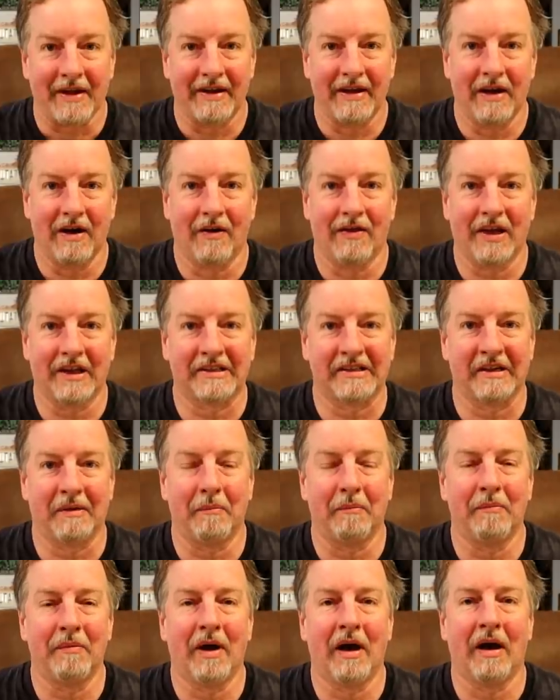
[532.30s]
You know, that's
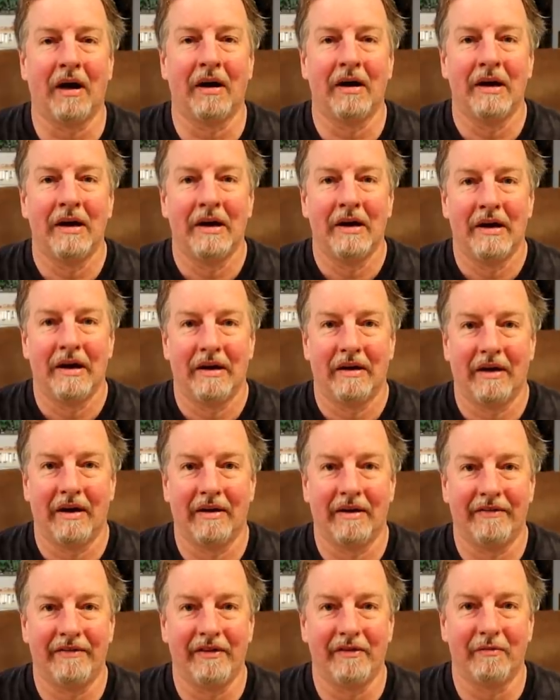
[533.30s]
something, uh,
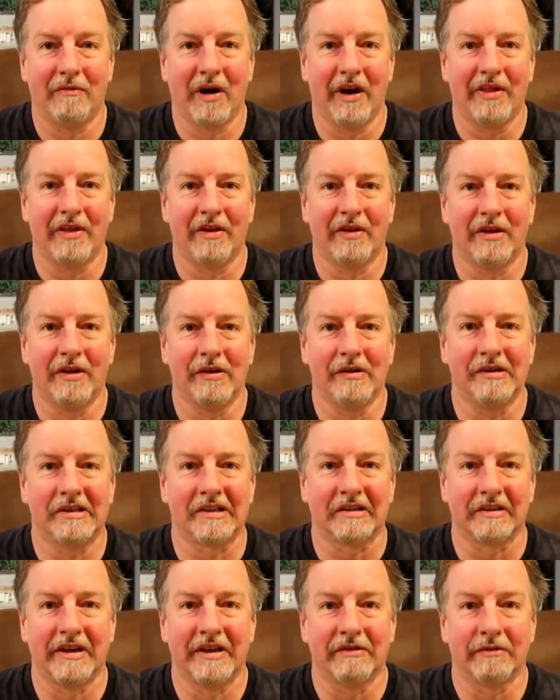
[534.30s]
if you've read the
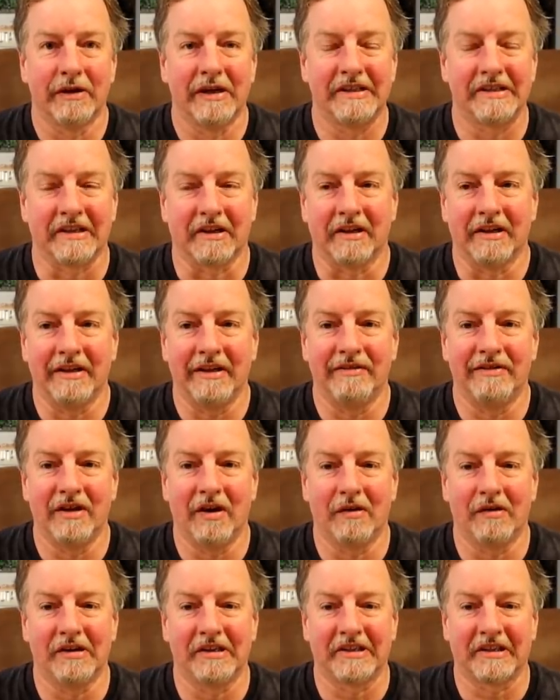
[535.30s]
news recently, you've
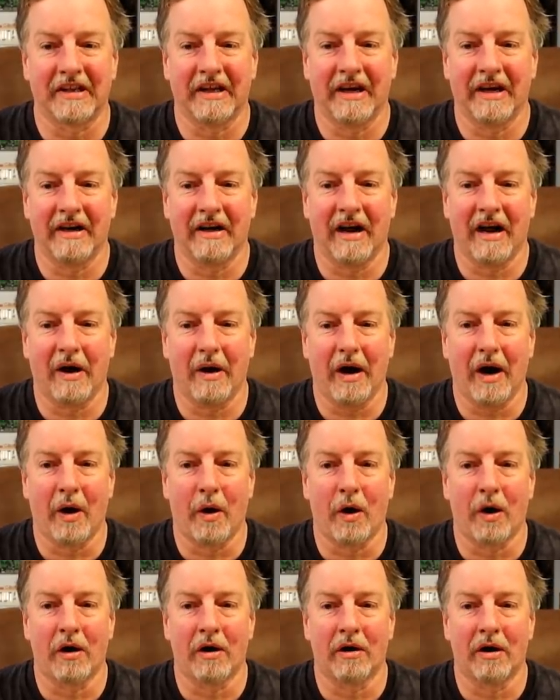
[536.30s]
noticed that our,
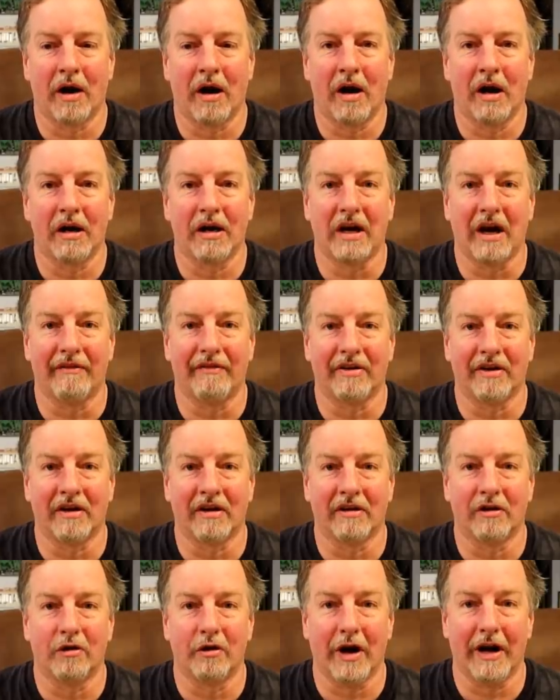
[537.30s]
our uh,
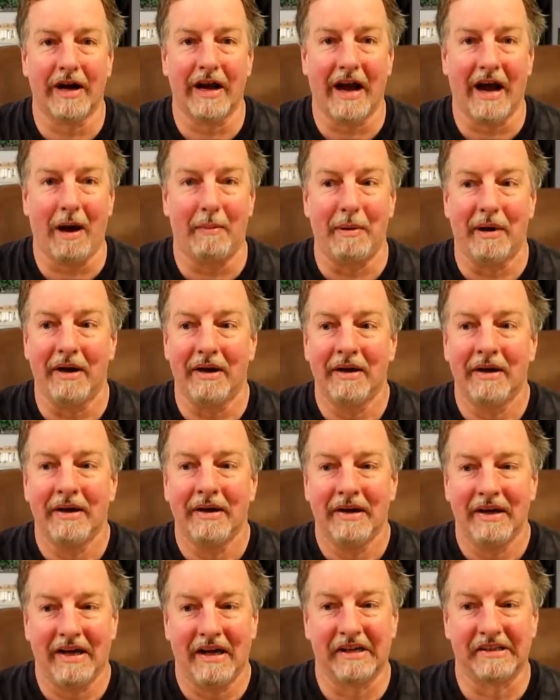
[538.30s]
governor, Greg Abbott,
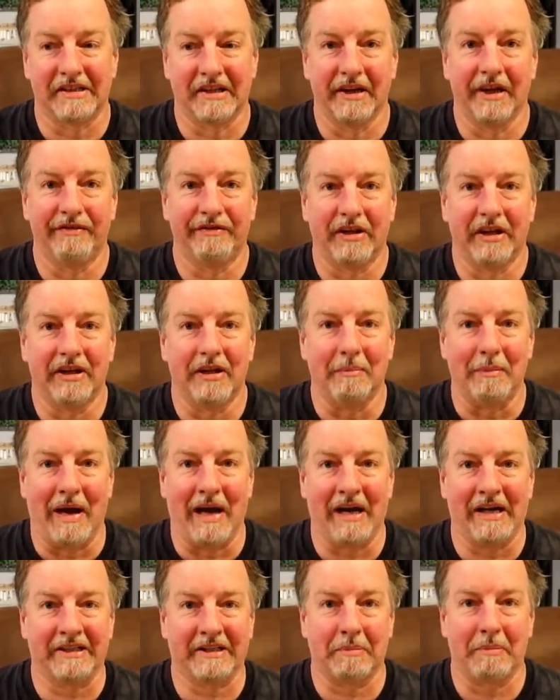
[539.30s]
has lifted the
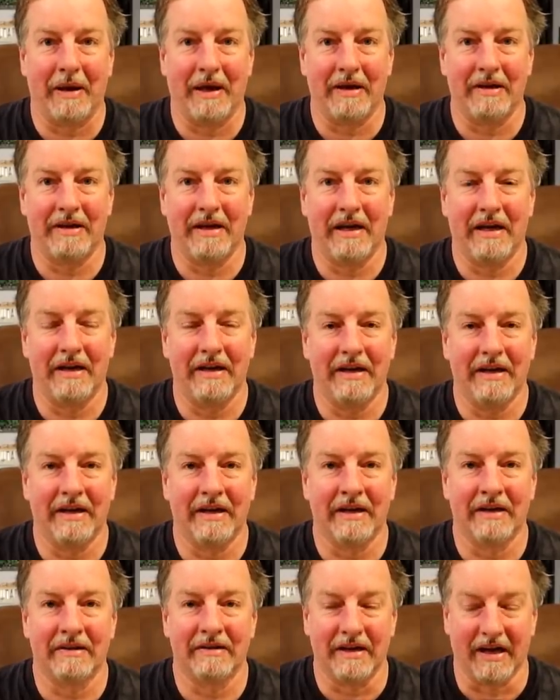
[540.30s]
mask mandate
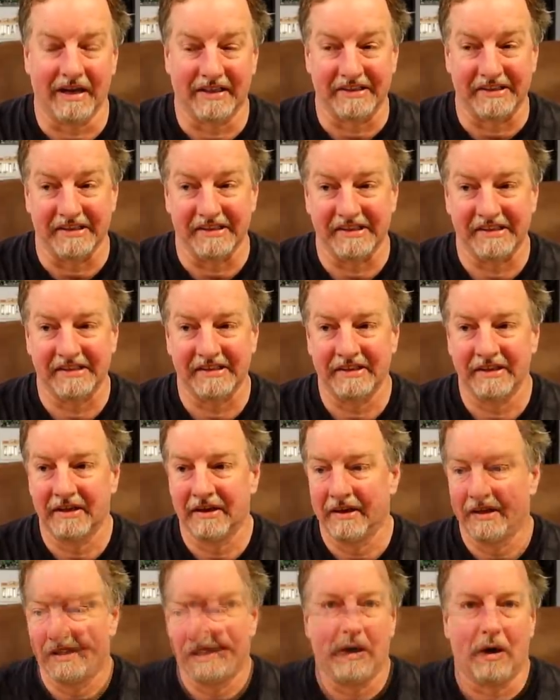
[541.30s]
in Texas.
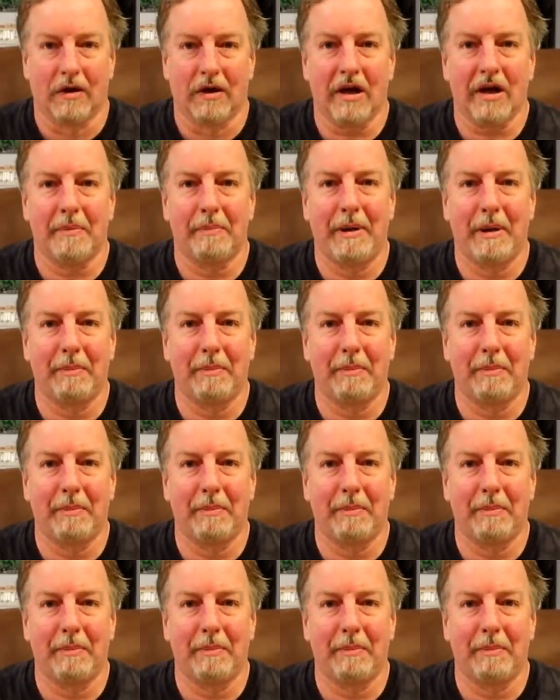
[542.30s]
Now, a lot of